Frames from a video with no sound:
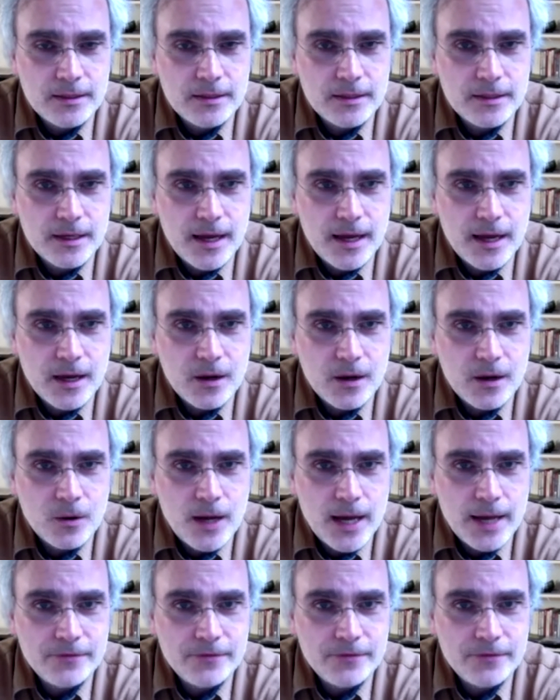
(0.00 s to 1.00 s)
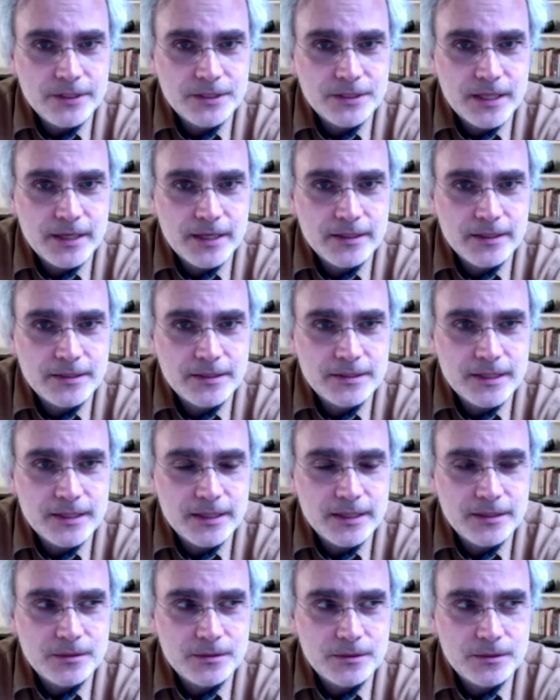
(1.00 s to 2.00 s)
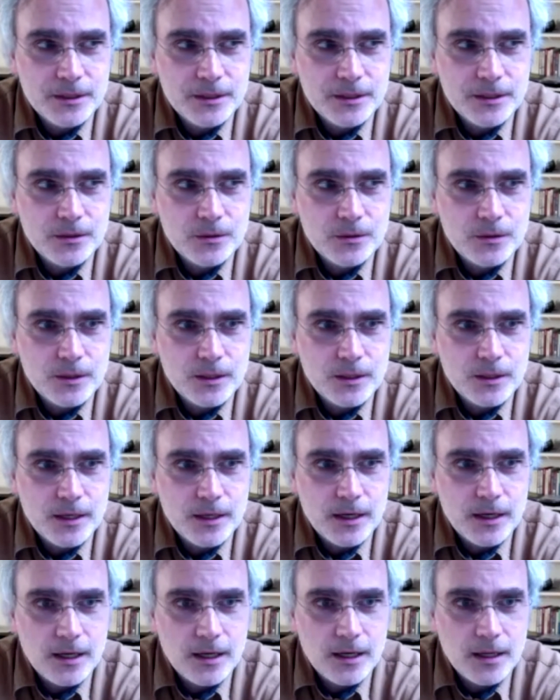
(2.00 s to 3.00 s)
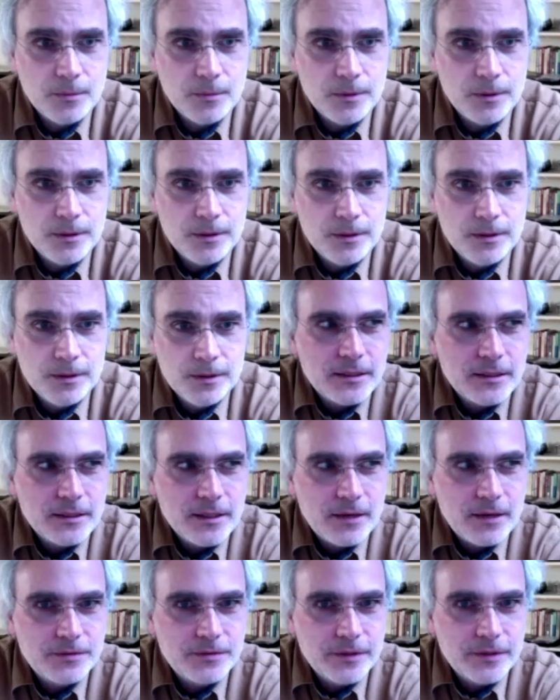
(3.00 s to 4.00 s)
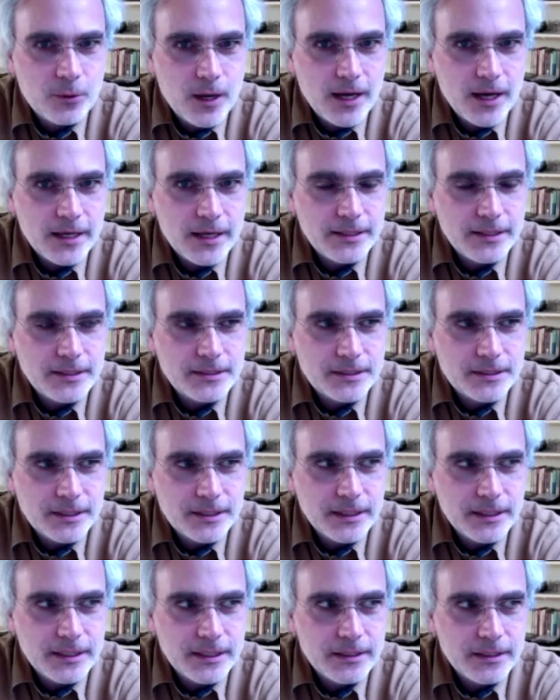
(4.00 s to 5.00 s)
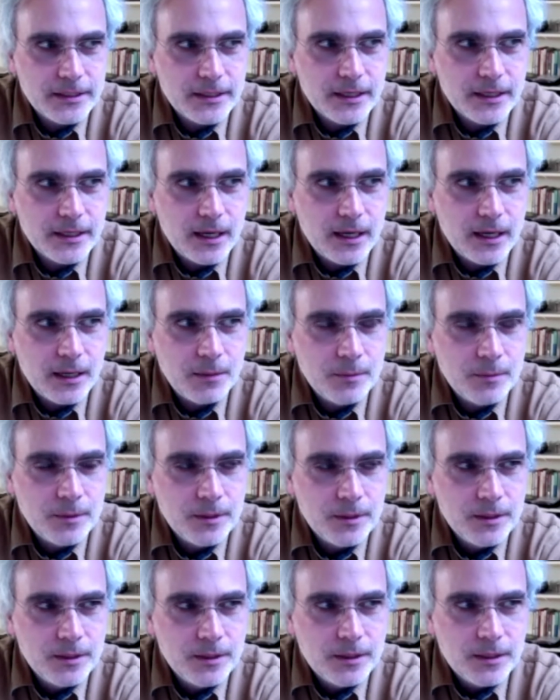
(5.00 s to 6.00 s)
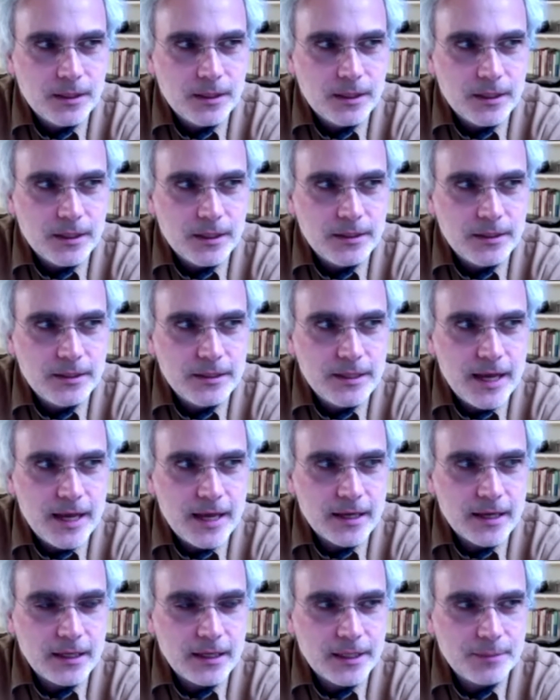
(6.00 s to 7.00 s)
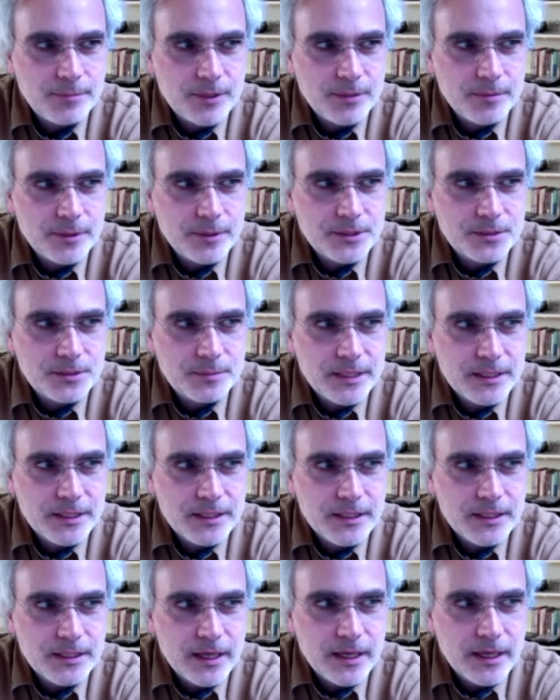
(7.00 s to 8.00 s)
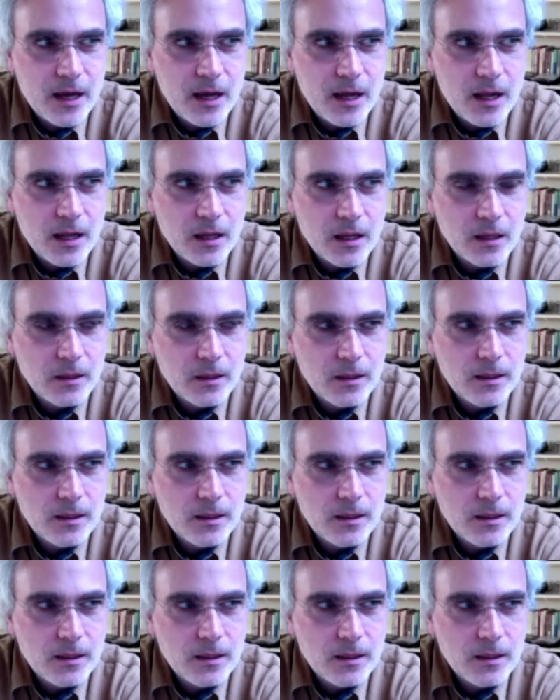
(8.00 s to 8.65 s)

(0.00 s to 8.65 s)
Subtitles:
how obvious that is, I don't know. I was very quiet as a kid. I did not like public speaking at all.